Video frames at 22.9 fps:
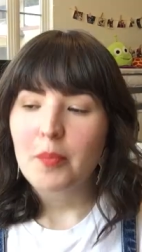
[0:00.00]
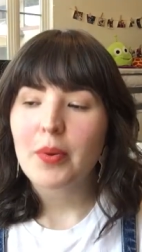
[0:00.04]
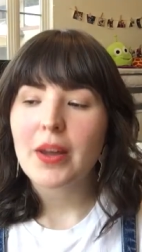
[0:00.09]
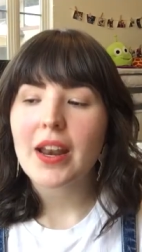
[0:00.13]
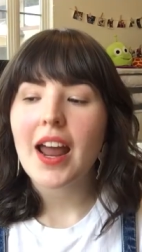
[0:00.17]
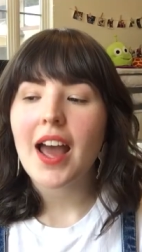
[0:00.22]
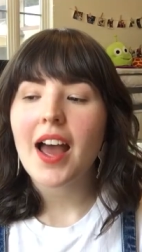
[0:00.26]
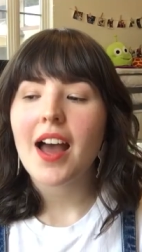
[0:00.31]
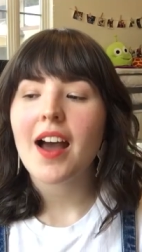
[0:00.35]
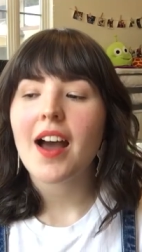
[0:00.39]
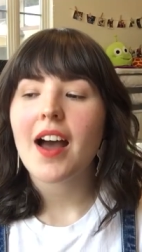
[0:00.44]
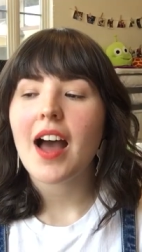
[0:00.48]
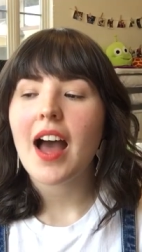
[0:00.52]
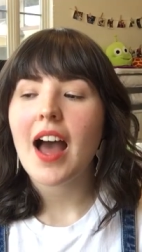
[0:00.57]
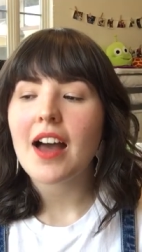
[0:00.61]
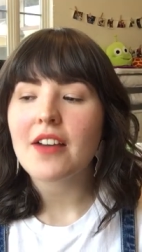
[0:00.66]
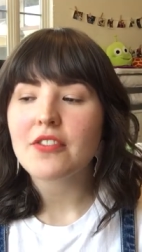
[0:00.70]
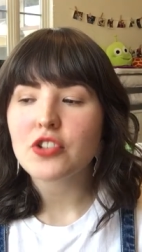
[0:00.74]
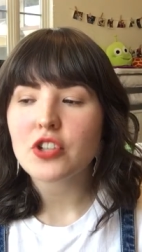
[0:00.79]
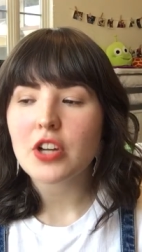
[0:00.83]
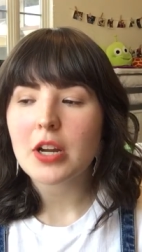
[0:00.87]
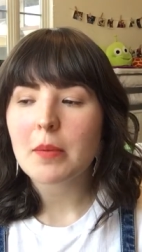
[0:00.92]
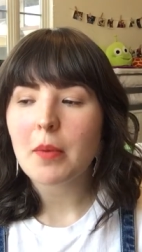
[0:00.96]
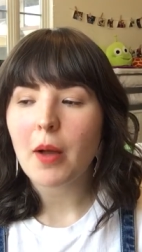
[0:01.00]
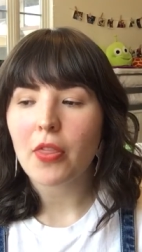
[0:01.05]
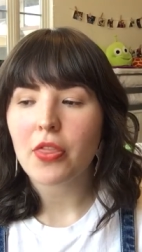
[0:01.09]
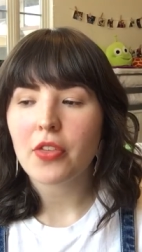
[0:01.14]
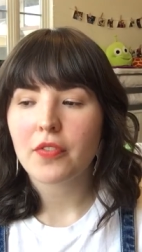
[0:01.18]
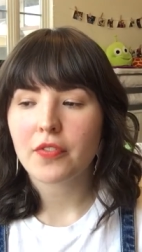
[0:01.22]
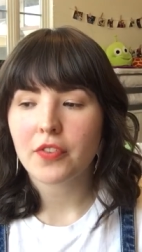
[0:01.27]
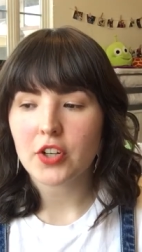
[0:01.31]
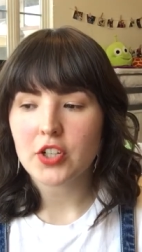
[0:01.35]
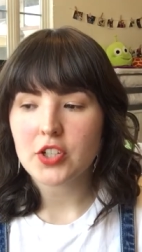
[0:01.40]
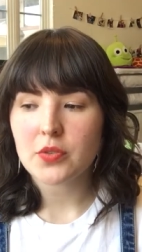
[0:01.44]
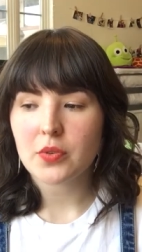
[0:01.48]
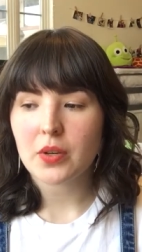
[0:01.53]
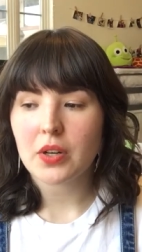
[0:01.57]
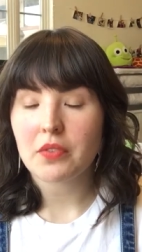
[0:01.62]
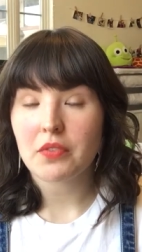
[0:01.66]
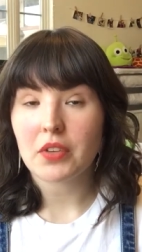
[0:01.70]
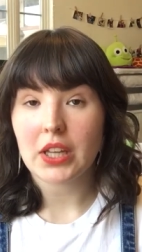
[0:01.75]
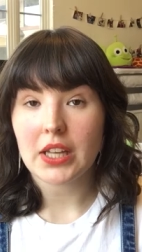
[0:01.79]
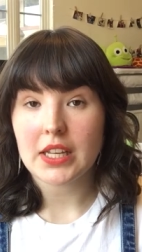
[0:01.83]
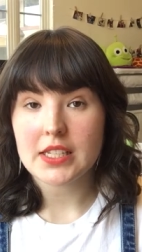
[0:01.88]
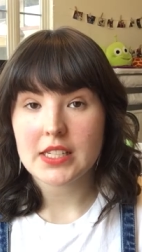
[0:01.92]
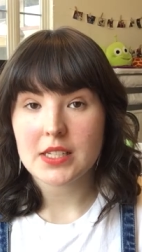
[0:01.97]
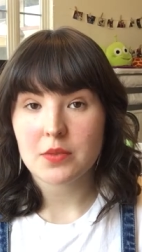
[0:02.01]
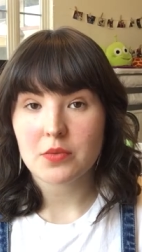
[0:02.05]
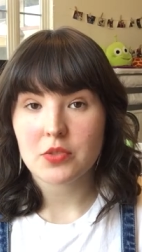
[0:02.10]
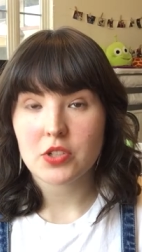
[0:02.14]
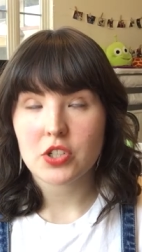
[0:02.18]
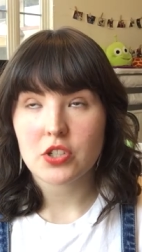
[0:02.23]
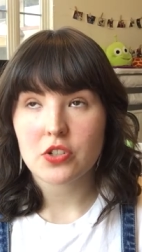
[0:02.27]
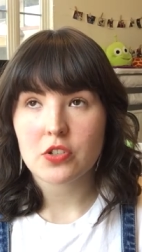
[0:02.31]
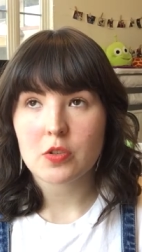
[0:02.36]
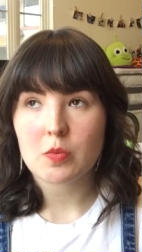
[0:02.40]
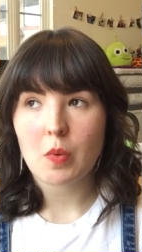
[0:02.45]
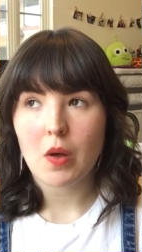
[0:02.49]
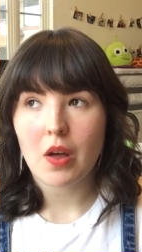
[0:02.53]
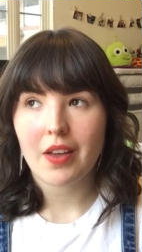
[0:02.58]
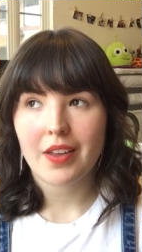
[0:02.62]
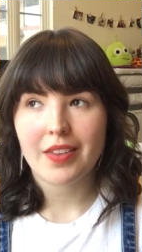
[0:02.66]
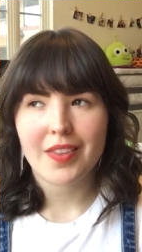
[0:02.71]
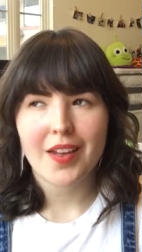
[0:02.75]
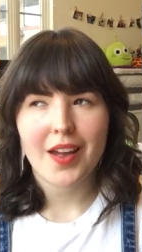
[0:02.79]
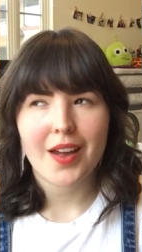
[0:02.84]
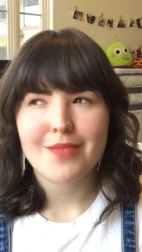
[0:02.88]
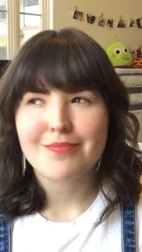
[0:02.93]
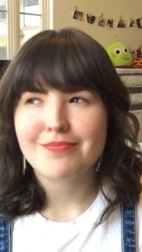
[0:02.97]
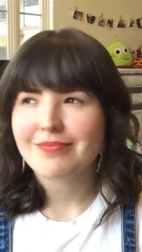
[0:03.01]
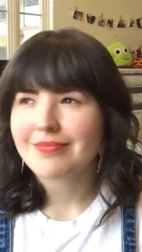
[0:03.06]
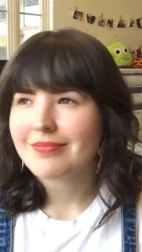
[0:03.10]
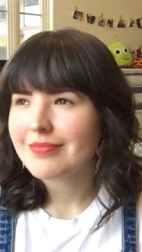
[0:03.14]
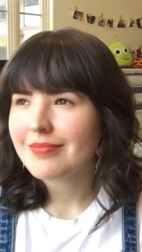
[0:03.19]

But after I bought the first one and realized it was too small, I thought,